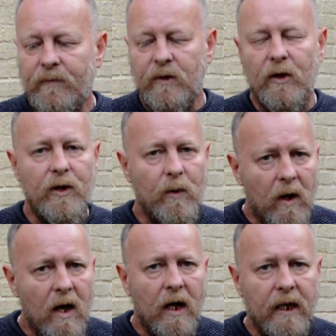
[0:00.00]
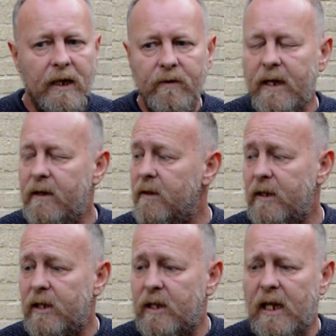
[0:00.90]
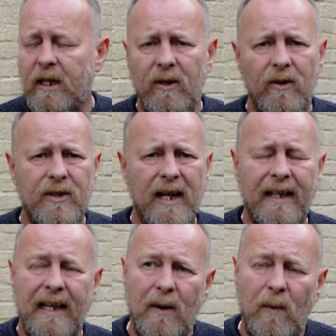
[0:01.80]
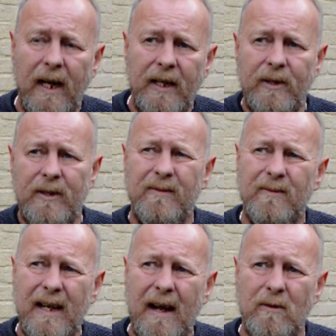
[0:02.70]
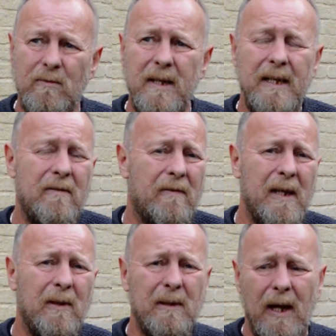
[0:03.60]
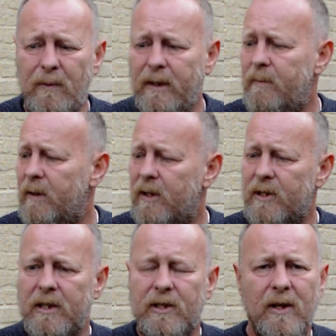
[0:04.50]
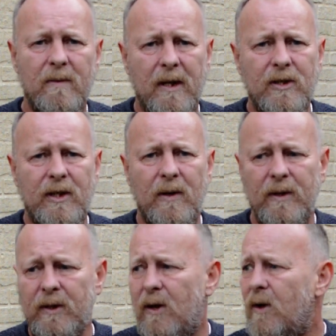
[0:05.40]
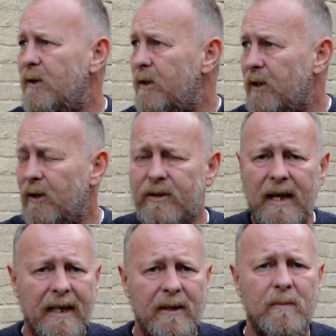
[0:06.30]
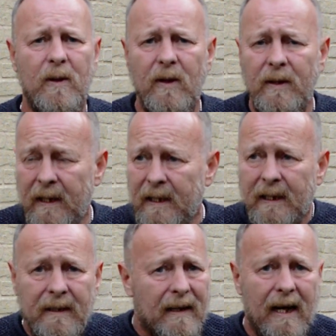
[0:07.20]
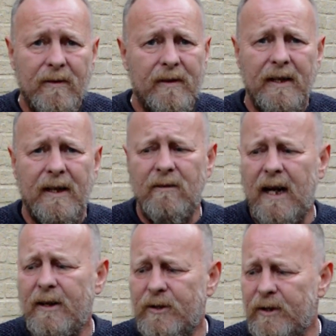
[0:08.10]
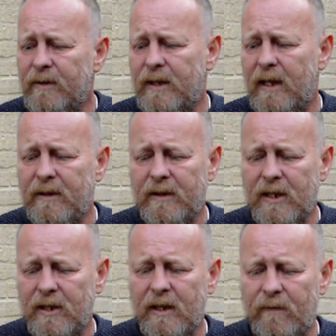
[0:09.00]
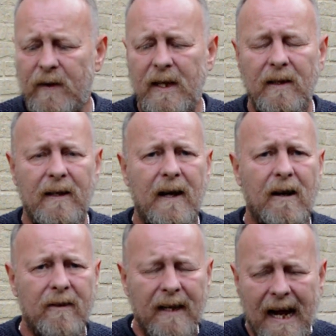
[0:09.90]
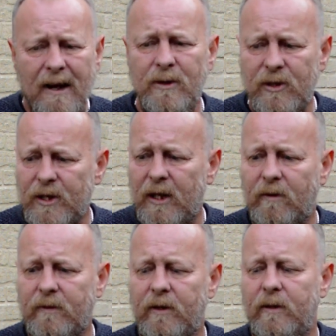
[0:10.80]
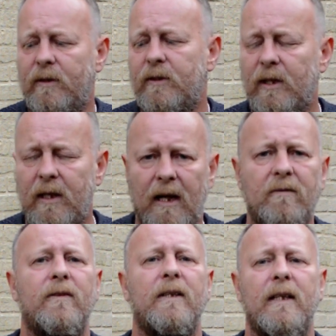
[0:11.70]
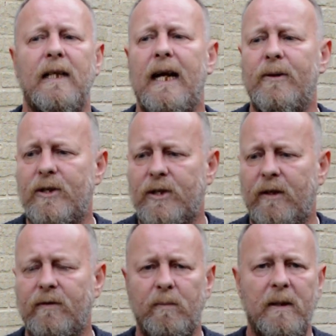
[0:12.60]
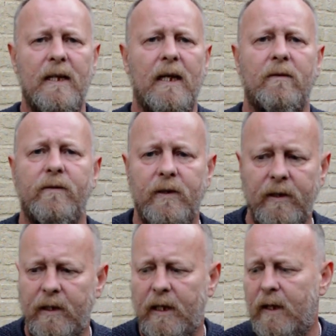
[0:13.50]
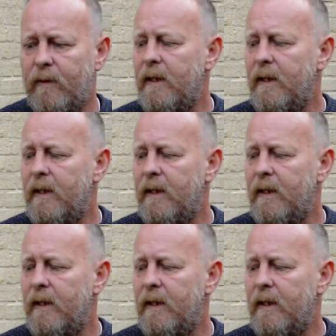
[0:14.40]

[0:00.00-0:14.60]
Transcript: Do your work, your inner, and just get in contact. That way you can never really feel lonely, because there's so much going on and you're contacted by everything around you, and just to feel the love. Allow yourself to love, and allow yourself to be loved, you know.